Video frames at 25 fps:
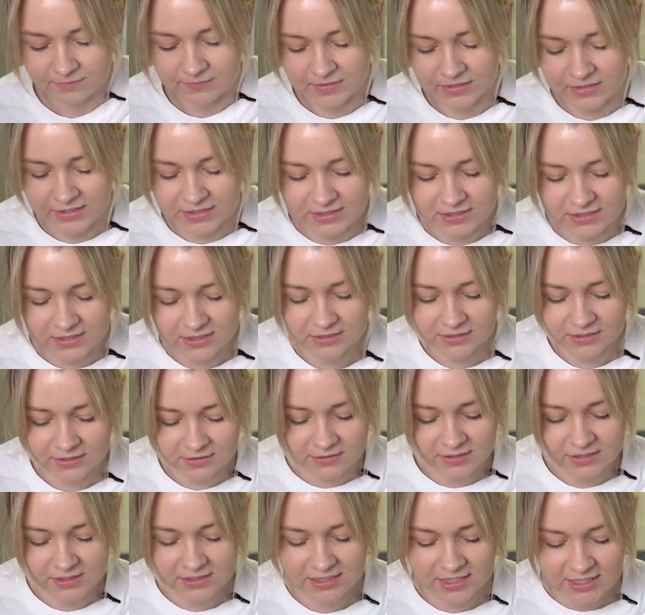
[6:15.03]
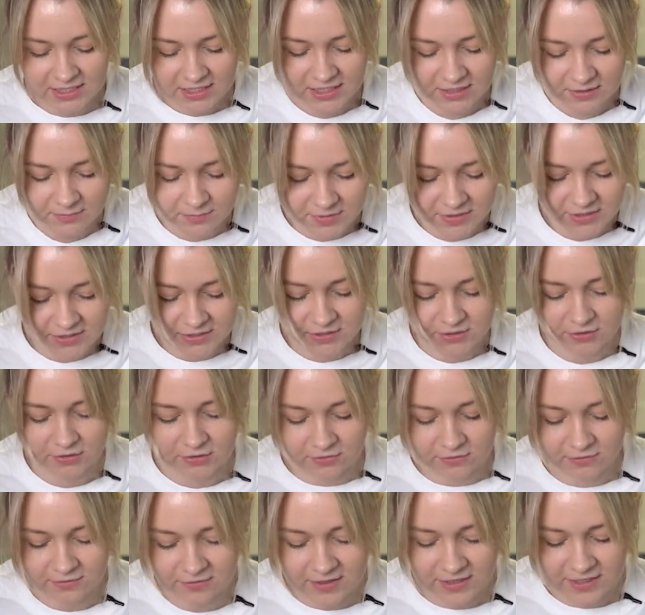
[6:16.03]
It's a little sticky, but it's
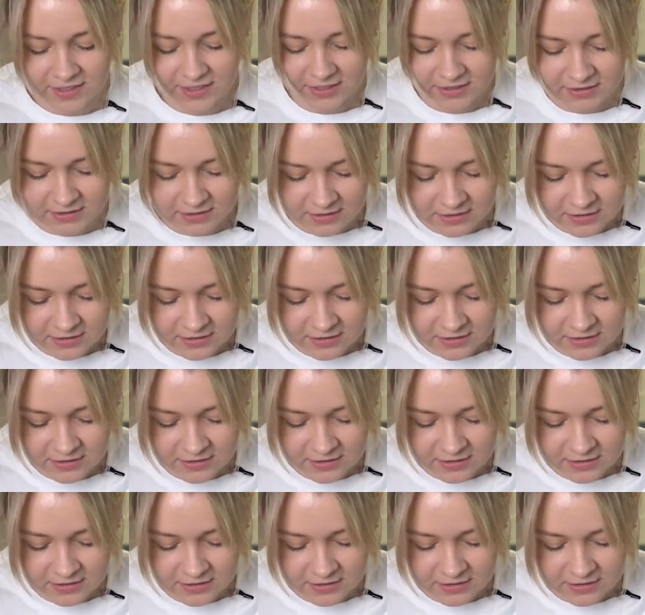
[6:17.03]
all fine.